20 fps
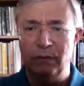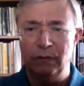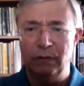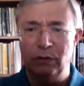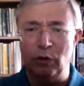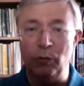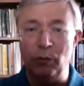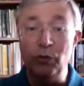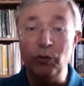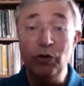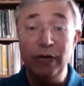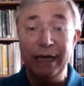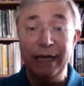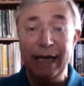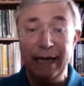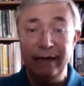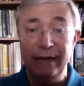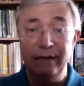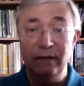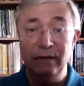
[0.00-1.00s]

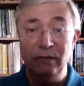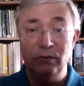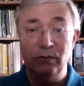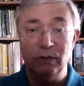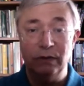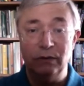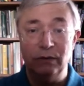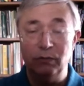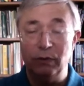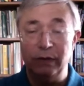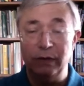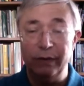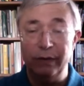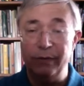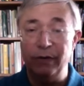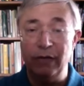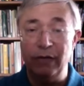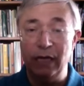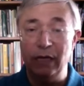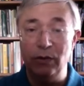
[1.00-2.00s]
communicate what
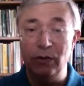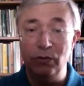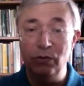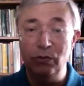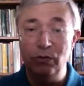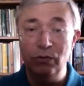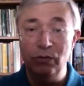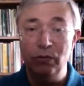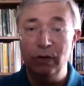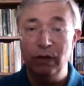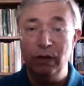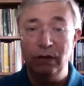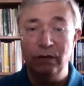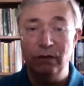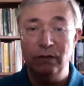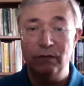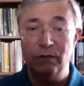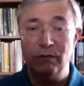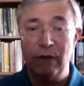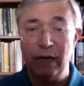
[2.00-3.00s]
whatever they do in
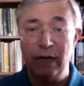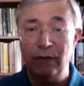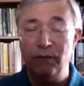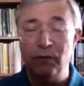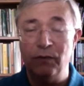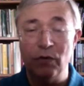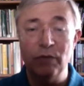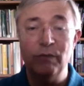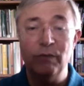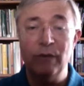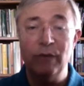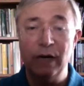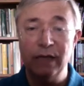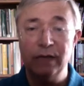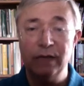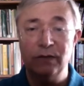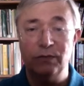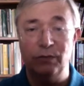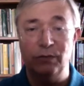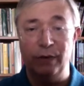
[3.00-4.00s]
the right
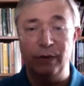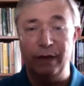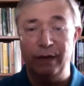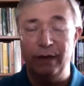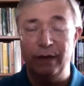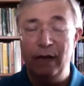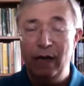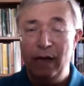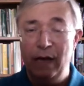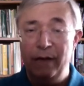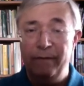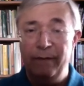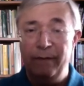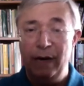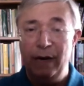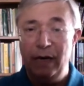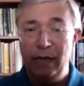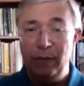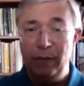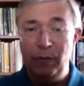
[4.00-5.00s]
formats with
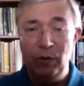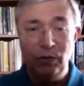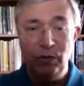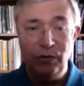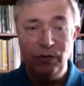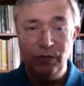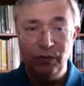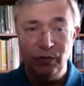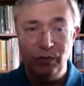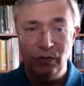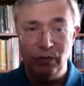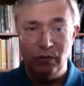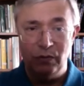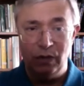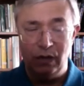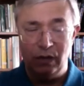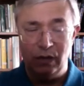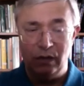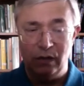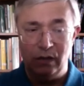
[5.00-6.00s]
very beautiful
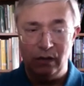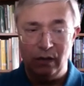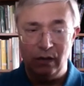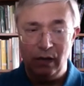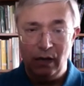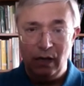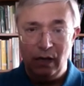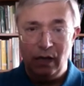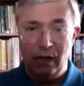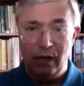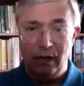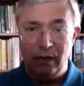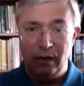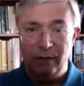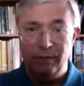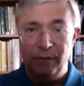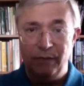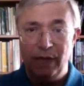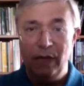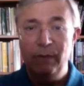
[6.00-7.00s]
uh,
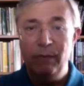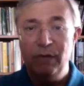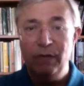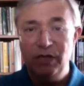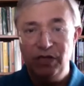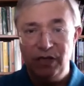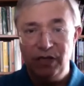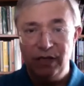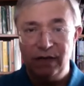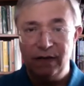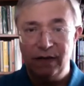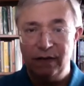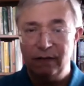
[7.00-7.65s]
um, images